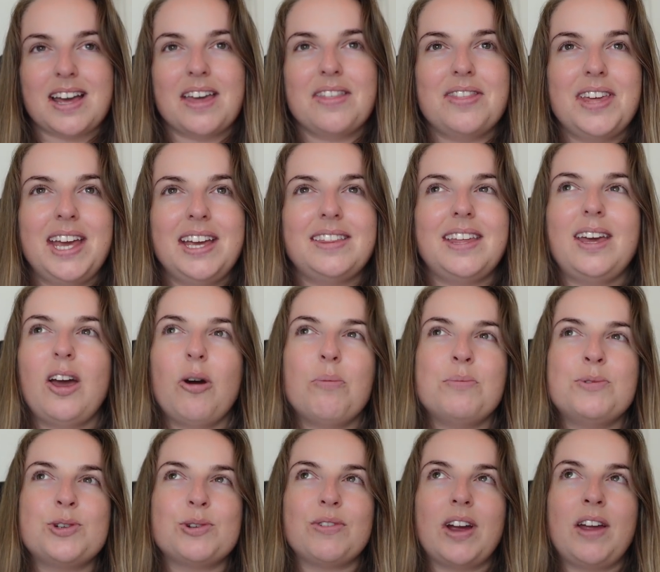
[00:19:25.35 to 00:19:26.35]
I think they
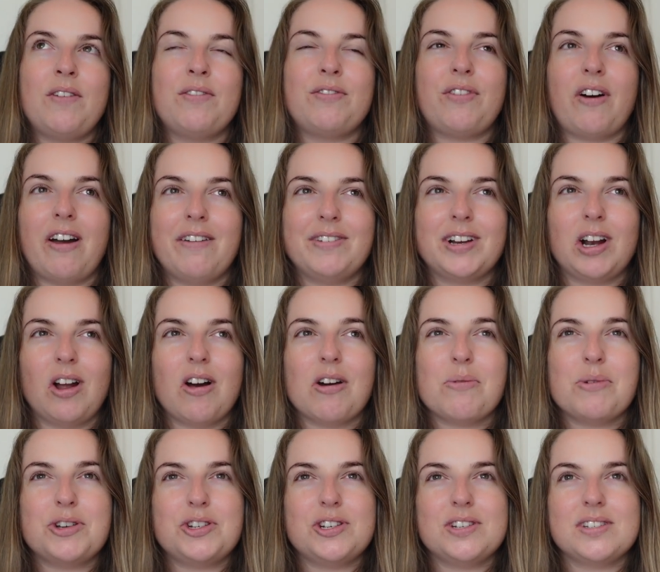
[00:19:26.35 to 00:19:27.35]
opened around five
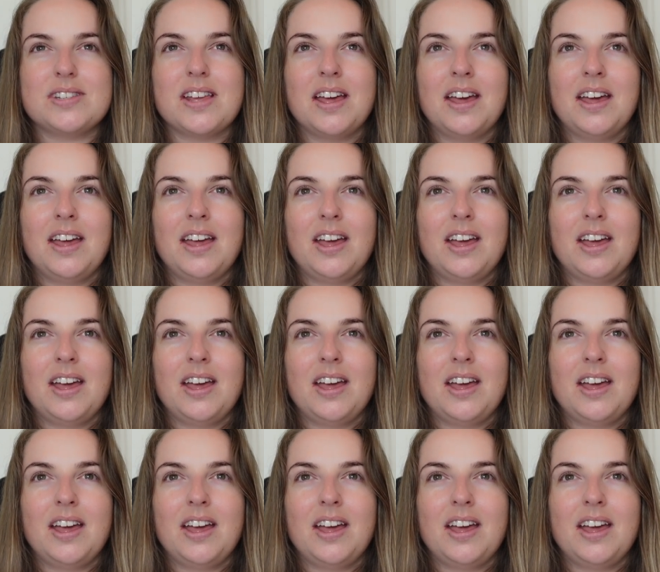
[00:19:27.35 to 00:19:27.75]
o'clock, which is